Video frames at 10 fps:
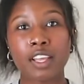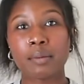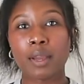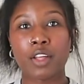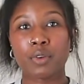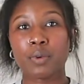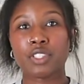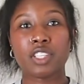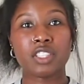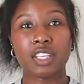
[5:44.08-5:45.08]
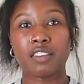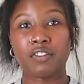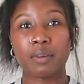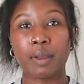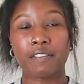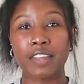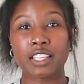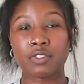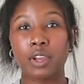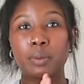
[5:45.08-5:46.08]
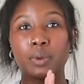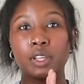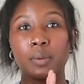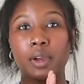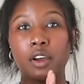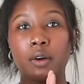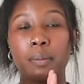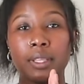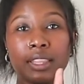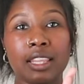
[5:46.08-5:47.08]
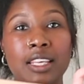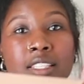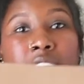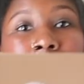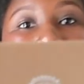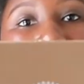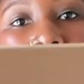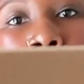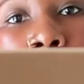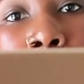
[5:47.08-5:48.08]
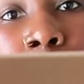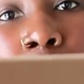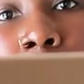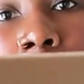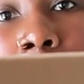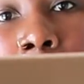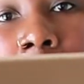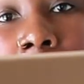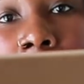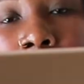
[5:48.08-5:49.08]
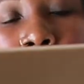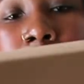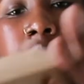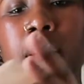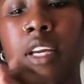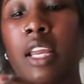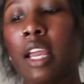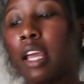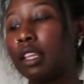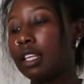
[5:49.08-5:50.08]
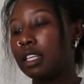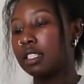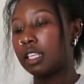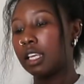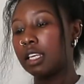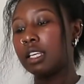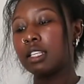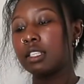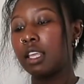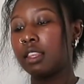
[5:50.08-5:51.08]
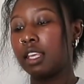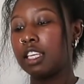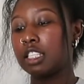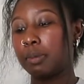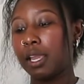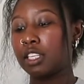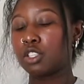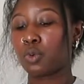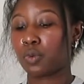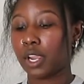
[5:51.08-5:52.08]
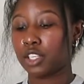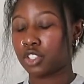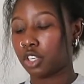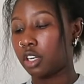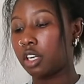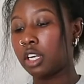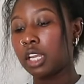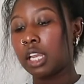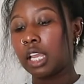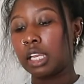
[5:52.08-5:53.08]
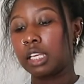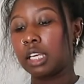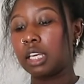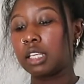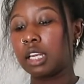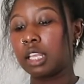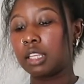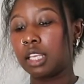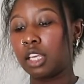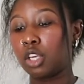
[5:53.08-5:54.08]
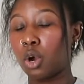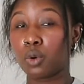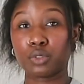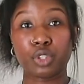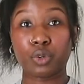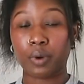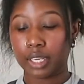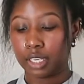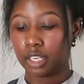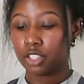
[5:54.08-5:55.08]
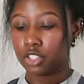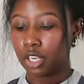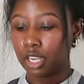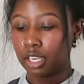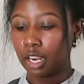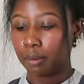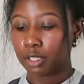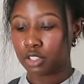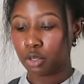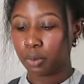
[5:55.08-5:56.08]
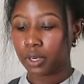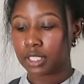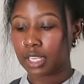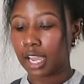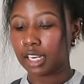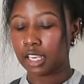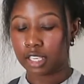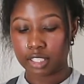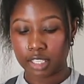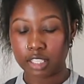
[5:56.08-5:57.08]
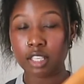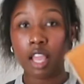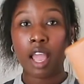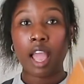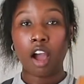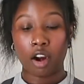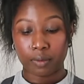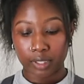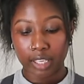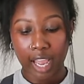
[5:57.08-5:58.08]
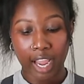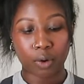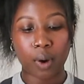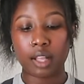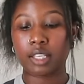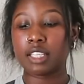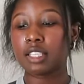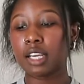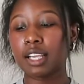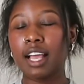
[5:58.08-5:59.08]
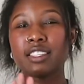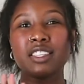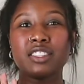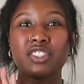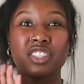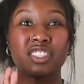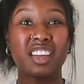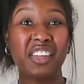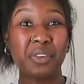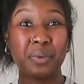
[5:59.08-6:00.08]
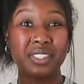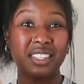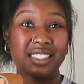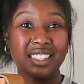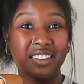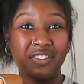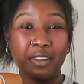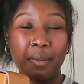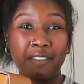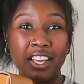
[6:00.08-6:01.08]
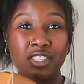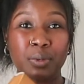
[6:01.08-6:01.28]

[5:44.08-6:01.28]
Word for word: like my other ones just didn't fit my face frame really well, but this is from Crap Eyewear, and this is the Space Ranger in the gold gradient shade. I'm super excited because these are really high quality sunglasses. It's just the other ones just didn't fit my face